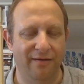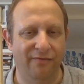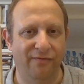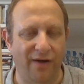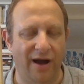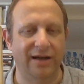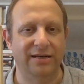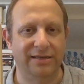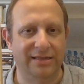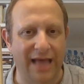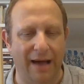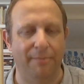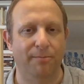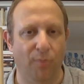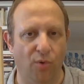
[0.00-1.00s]
find
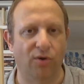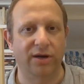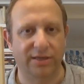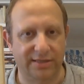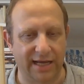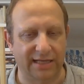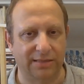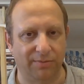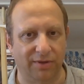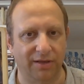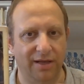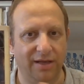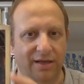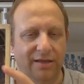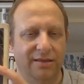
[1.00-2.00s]
that more accessible.
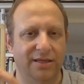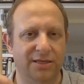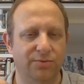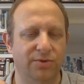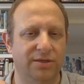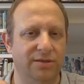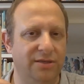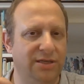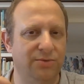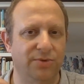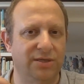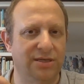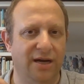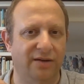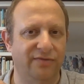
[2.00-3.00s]
This
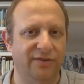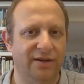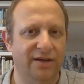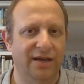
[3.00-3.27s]
was tough.